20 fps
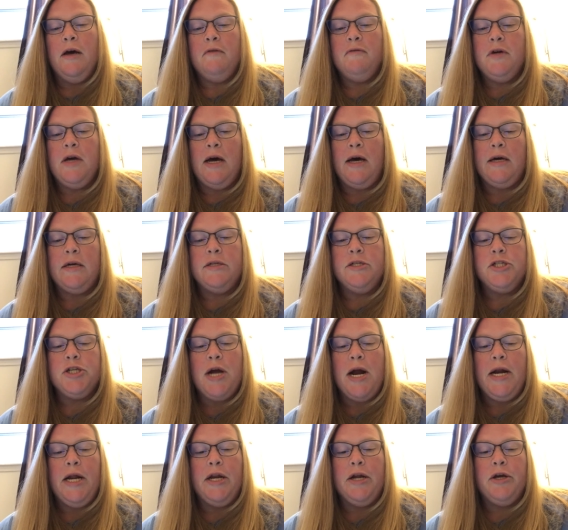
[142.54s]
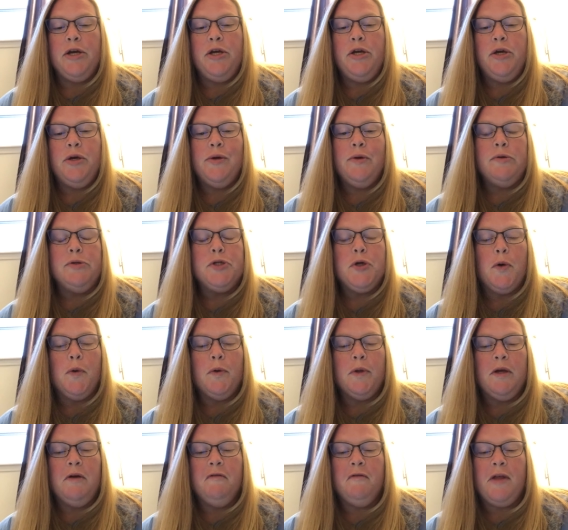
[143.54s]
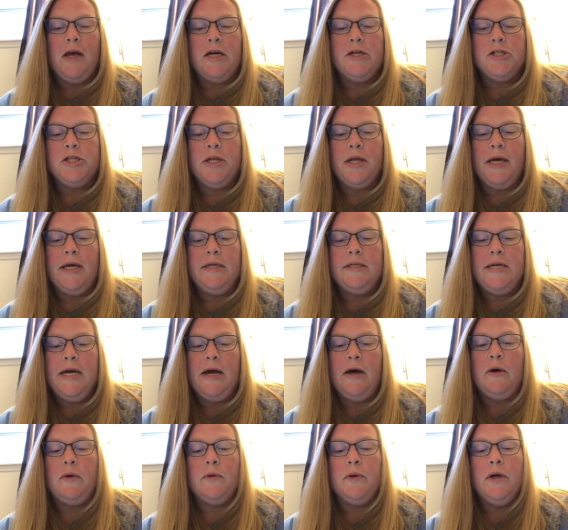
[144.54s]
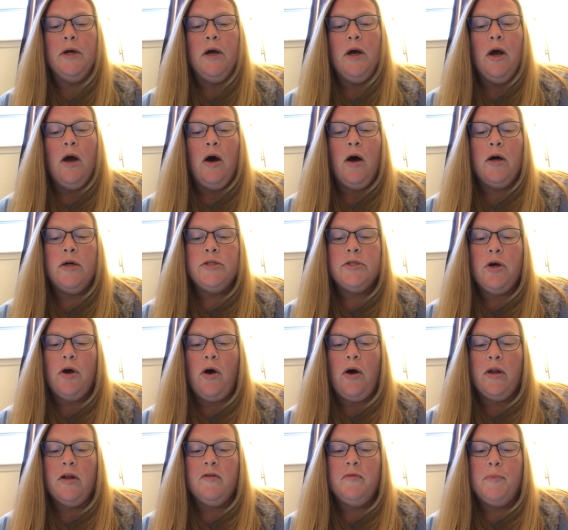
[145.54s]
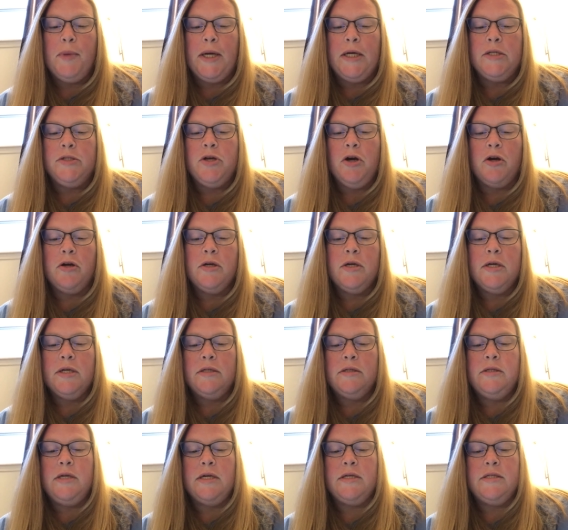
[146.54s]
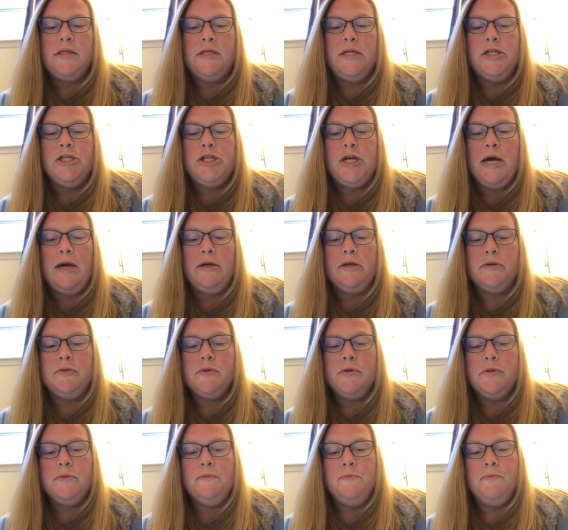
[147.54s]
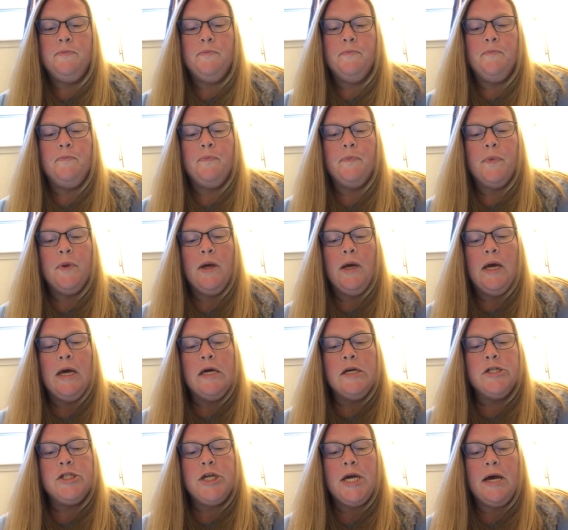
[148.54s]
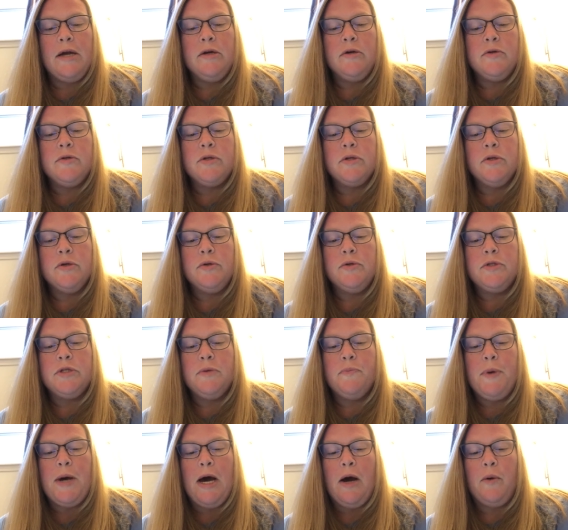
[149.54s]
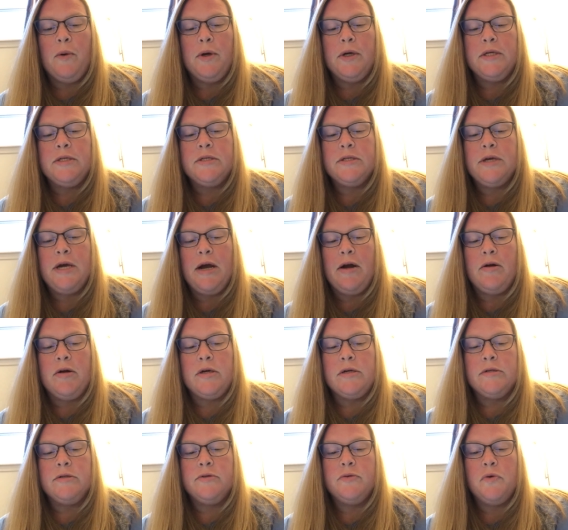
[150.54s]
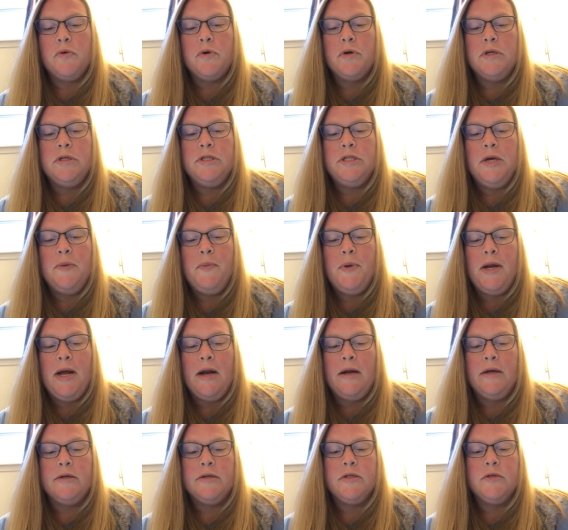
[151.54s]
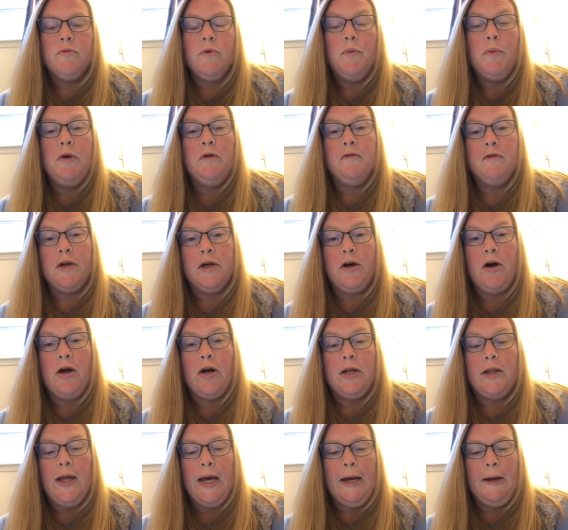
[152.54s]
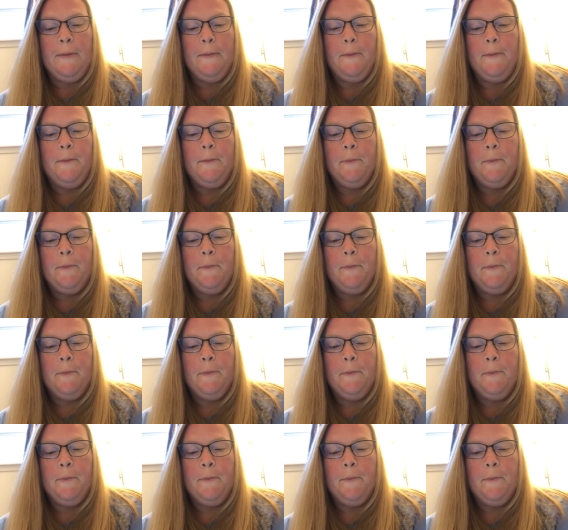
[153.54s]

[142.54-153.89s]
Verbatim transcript: of God shining a huge holy flashlight down onto all of my dark, dusty shadows. Shadows lose the power to scare us or intimidate us when we flick on a light.